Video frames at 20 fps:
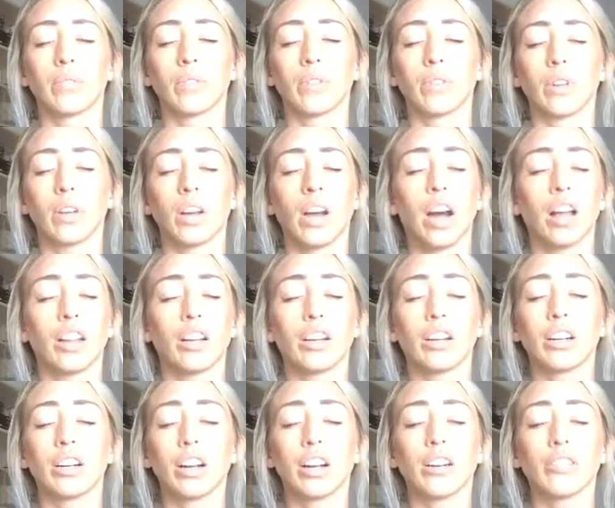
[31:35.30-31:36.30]
the
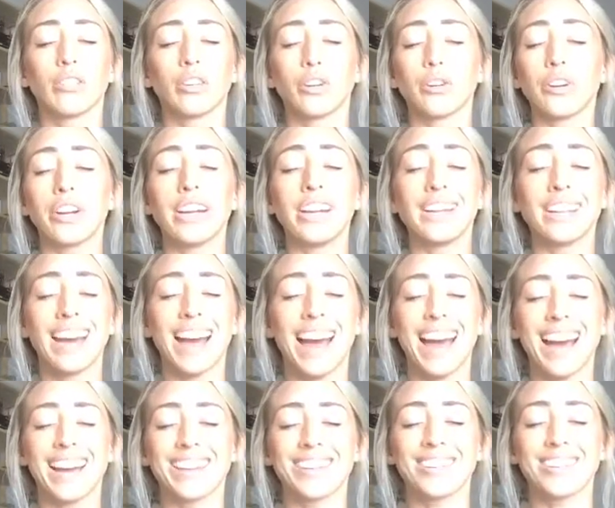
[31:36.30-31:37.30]
color of the green
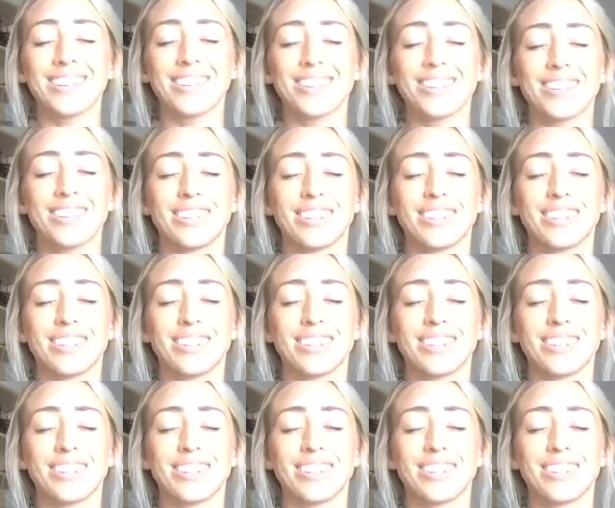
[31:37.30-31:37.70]
cash